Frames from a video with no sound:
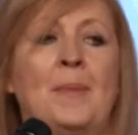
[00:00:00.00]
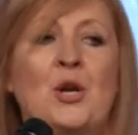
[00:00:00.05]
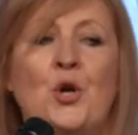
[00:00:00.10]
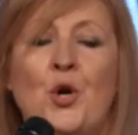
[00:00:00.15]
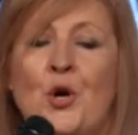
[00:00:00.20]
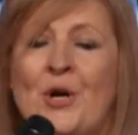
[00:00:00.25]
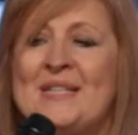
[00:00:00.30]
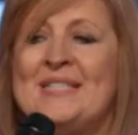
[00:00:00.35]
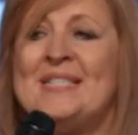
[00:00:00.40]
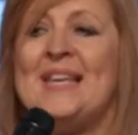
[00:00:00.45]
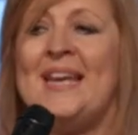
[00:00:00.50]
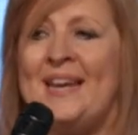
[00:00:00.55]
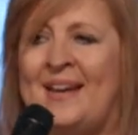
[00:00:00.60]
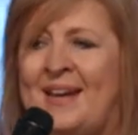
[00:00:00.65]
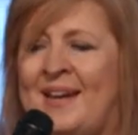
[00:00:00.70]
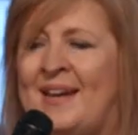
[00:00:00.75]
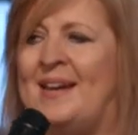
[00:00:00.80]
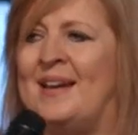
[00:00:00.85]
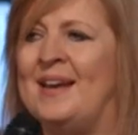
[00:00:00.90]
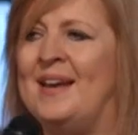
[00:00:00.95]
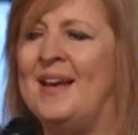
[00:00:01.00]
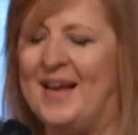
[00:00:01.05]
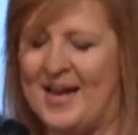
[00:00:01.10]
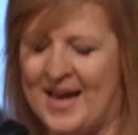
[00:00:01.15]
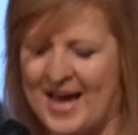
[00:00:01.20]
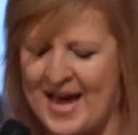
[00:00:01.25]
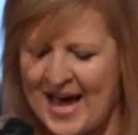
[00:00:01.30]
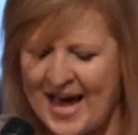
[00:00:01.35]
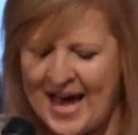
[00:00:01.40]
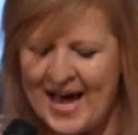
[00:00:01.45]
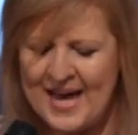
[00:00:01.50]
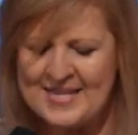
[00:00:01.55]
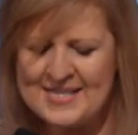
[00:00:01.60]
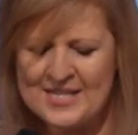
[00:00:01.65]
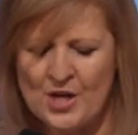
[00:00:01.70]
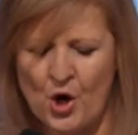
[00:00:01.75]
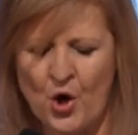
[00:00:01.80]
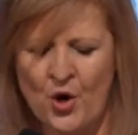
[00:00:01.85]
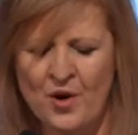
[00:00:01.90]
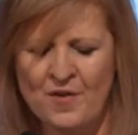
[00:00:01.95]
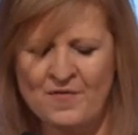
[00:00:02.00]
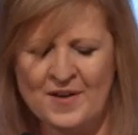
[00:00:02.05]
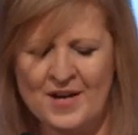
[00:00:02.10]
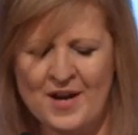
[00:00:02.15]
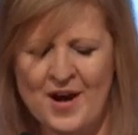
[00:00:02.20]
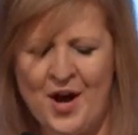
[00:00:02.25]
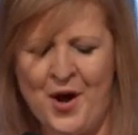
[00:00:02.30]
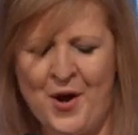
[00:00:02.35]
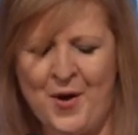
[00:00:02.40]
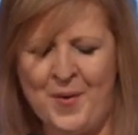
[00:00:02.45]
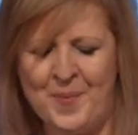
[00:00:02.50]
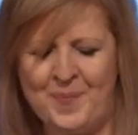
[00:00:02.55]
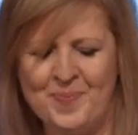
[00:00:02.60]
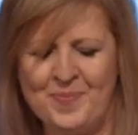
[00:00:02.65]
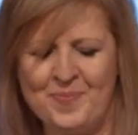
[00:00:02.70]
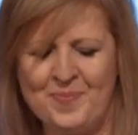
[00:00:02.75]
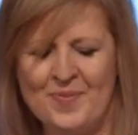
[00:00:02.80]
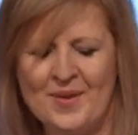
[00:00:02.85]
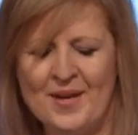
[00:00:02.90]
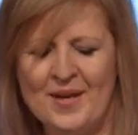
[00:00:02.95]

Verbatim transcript: because He has overcome.